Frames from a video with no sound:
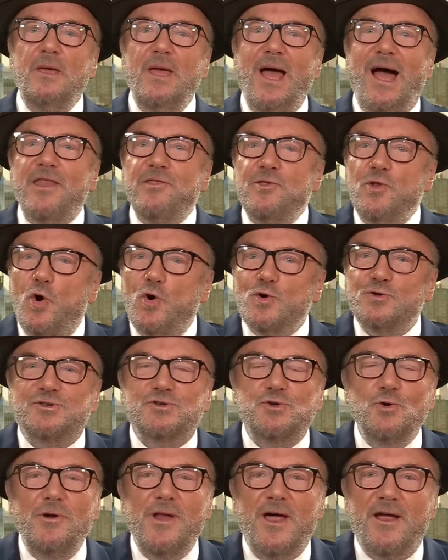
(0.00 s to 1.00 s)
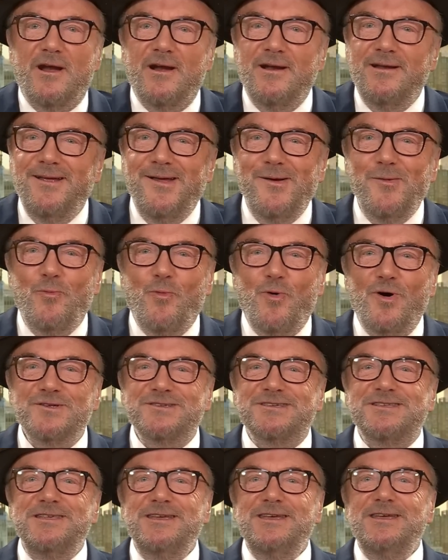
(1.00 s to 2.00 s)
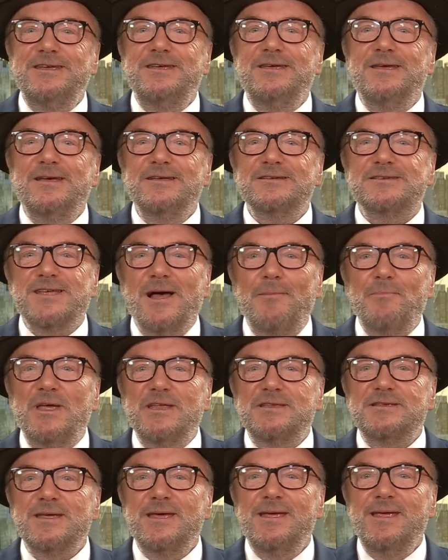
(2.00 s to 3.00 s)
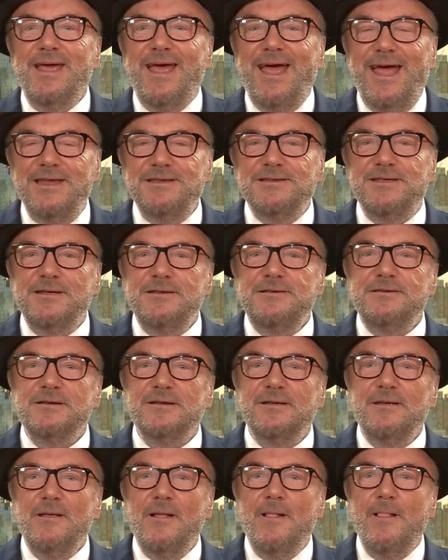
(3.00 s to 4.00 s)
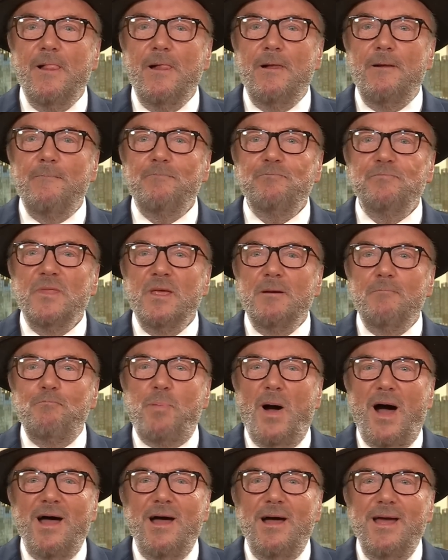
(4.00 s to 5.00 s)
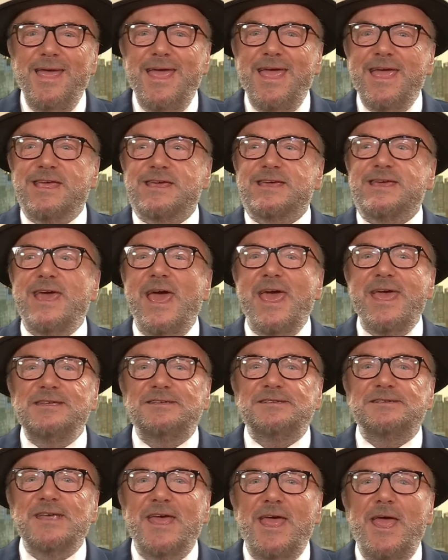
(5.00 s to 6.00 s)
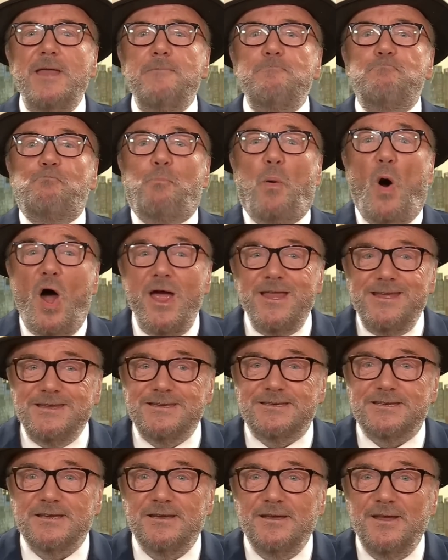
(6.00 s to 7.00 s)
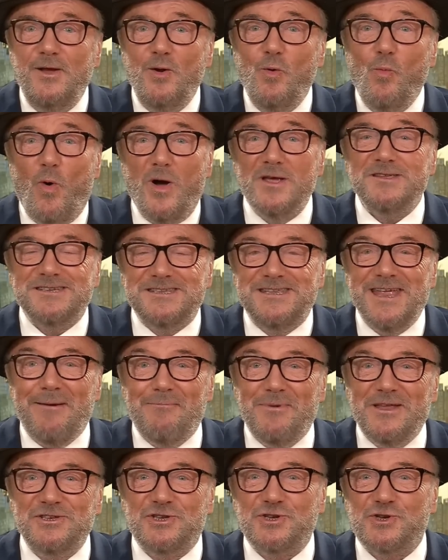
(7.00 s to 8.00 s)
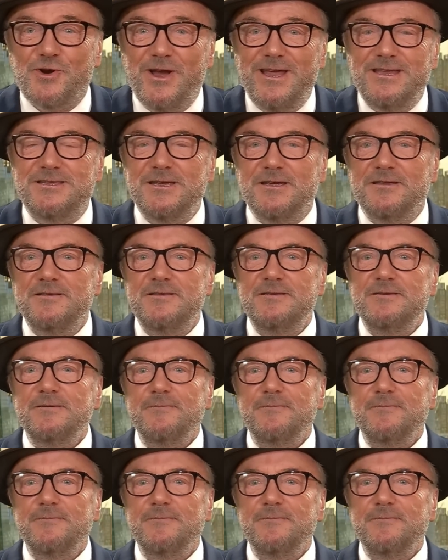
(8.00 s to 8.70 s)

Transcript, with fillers: And no sooner was the summit ended, but a case in point was demonstrated.